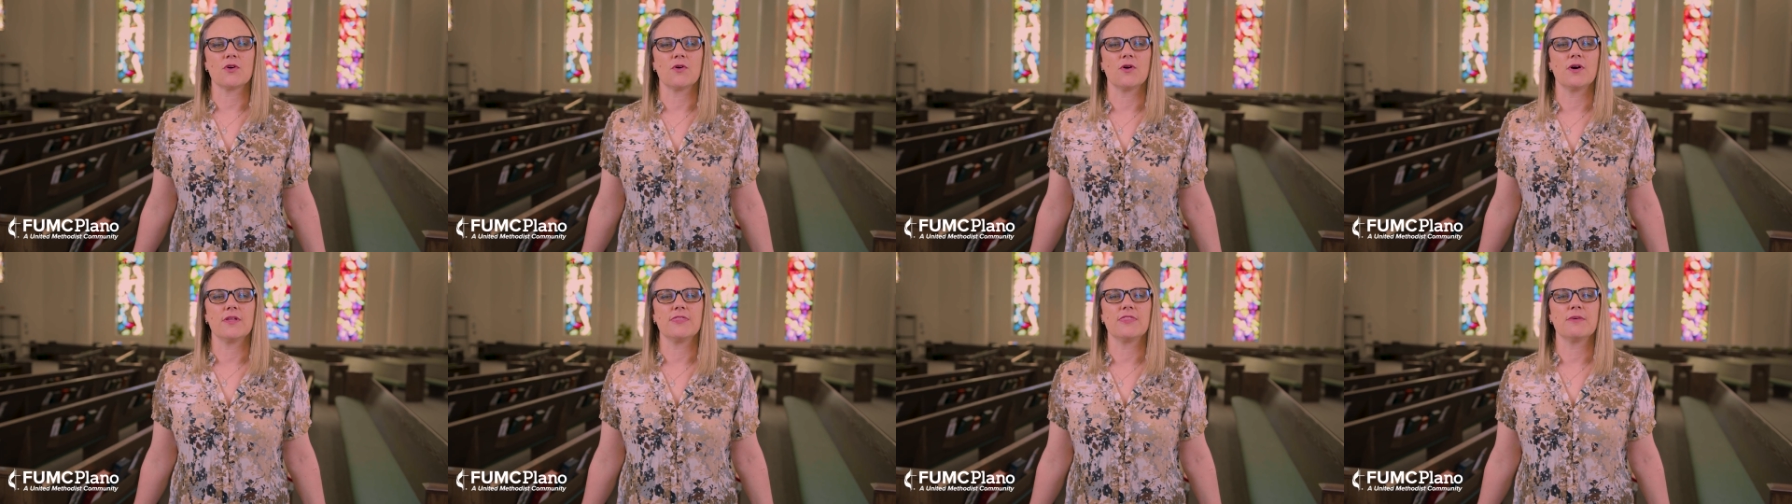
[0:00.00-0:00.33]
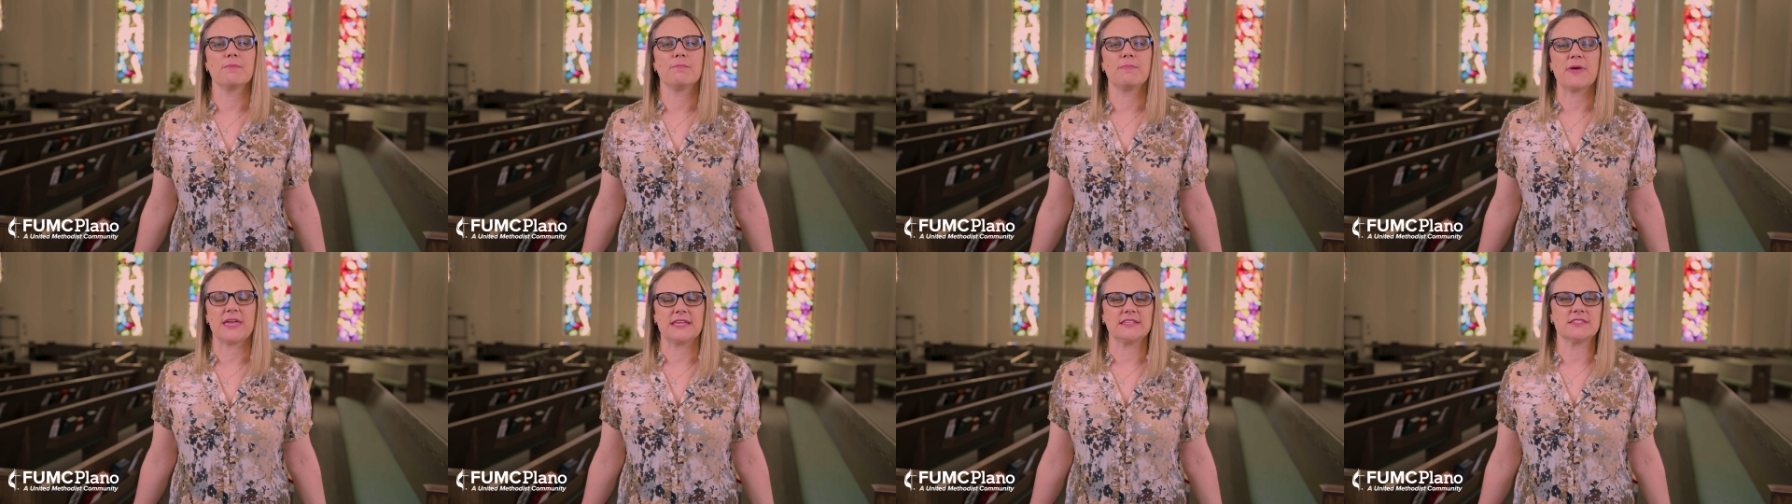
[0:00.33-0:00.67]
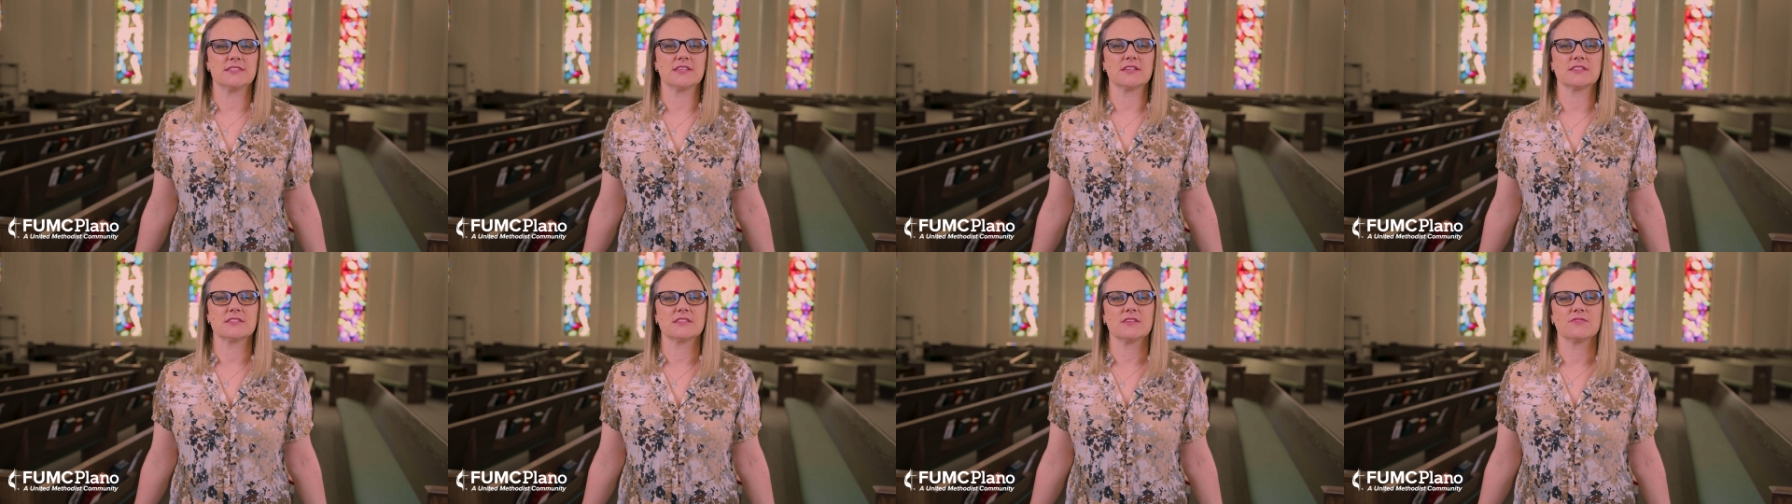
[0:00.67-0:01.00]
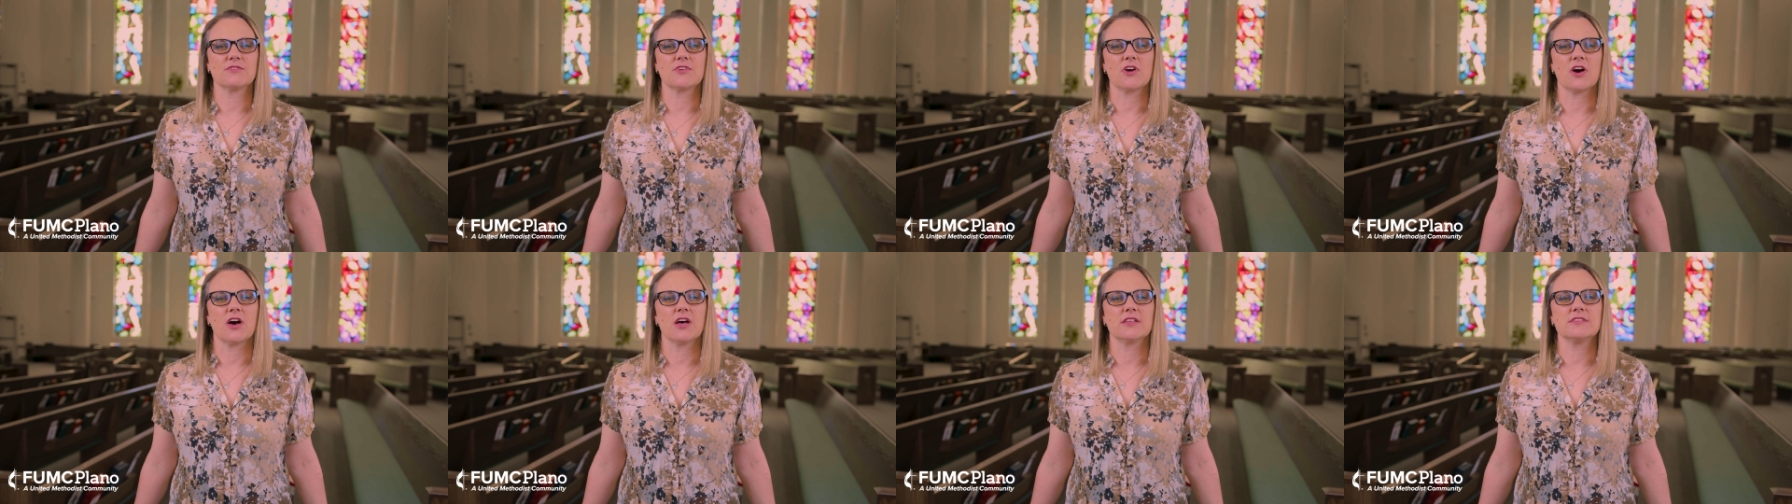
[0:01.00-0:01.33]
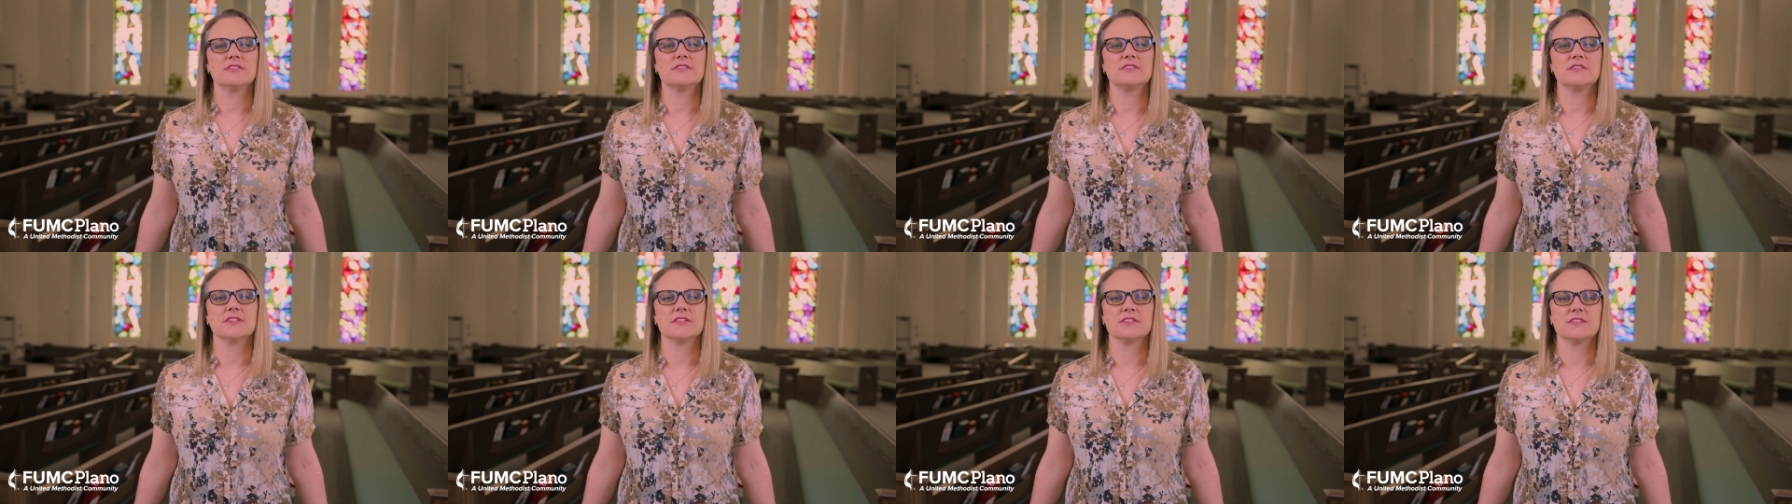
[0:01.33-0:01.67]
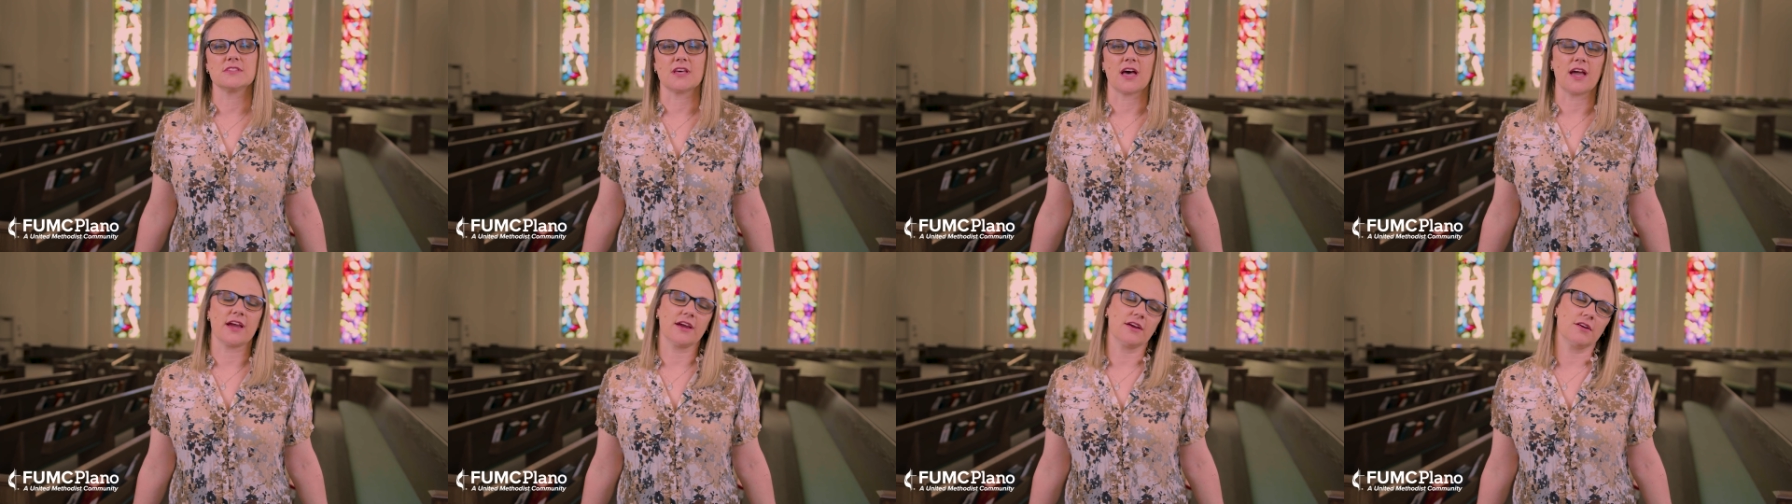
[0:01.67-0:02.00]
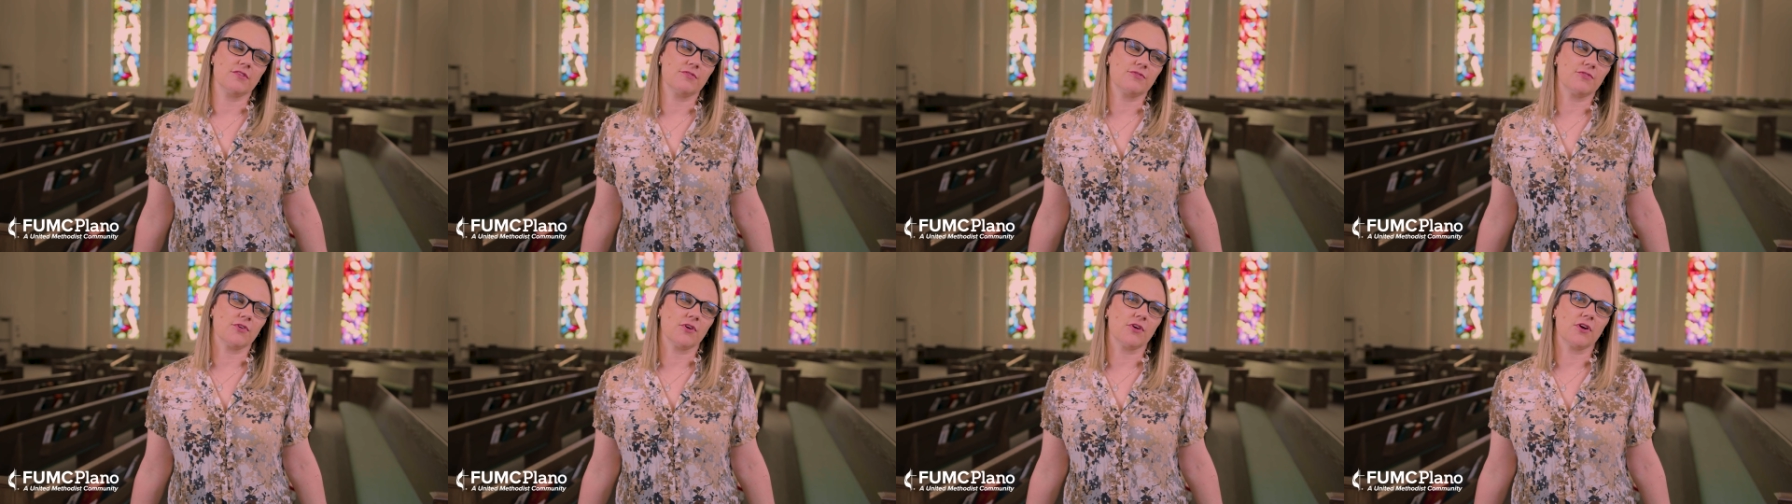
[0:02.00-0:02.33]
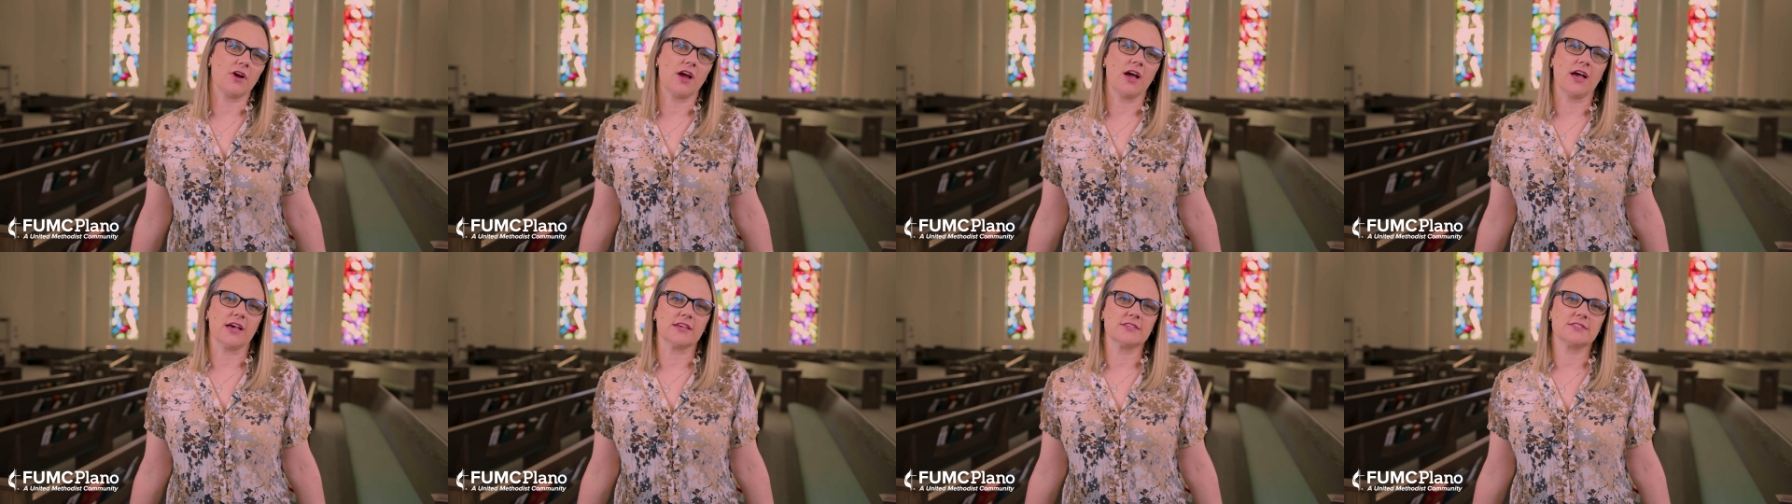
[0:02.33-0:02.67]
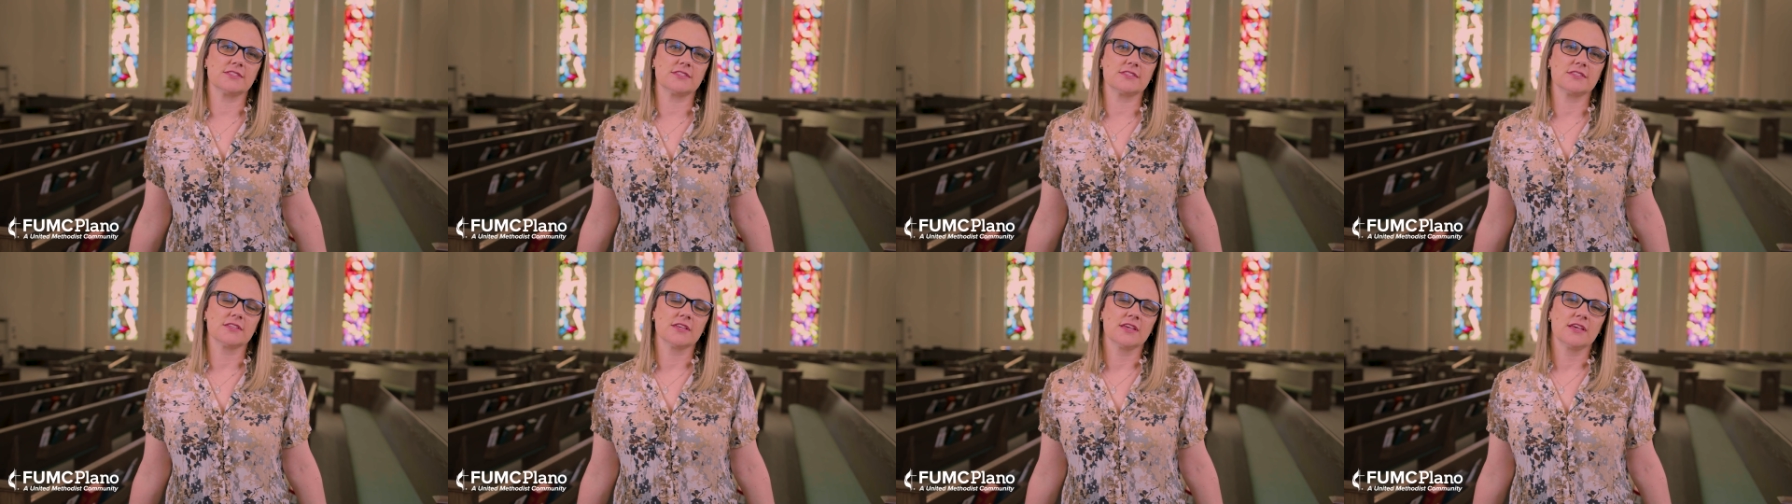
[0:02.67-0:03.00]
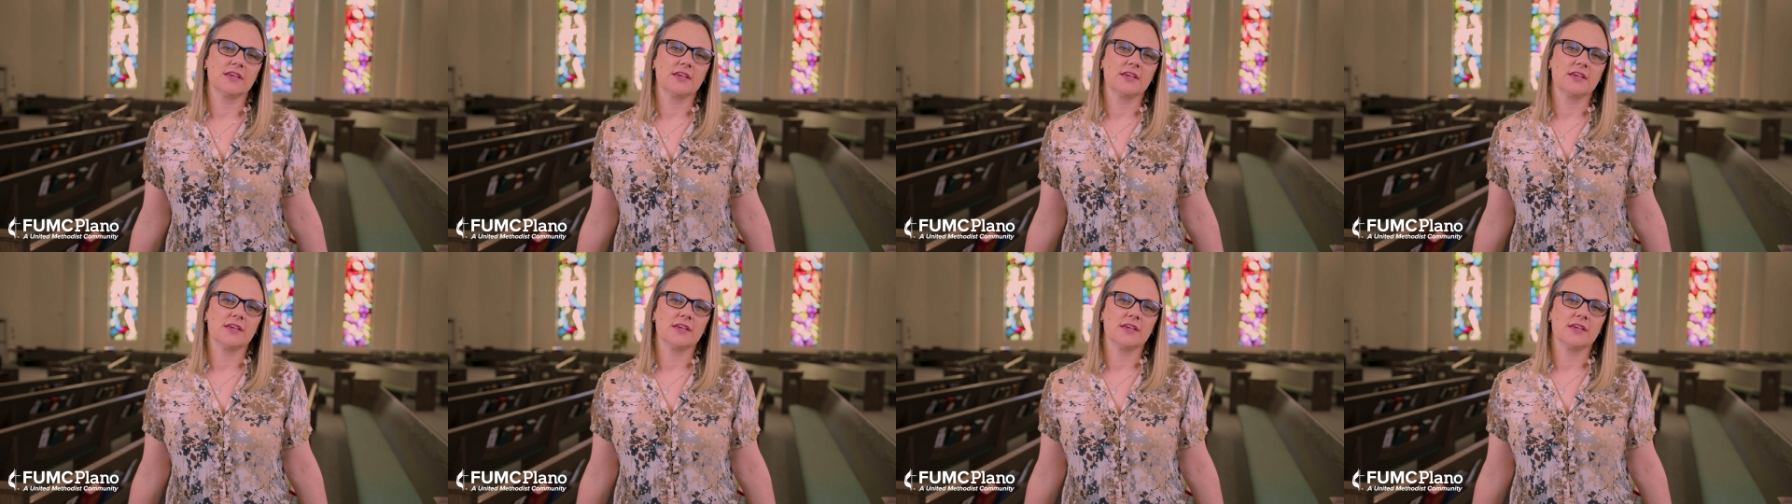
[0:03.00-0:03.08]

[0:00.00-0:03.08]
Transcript: on the basics of God's desire for us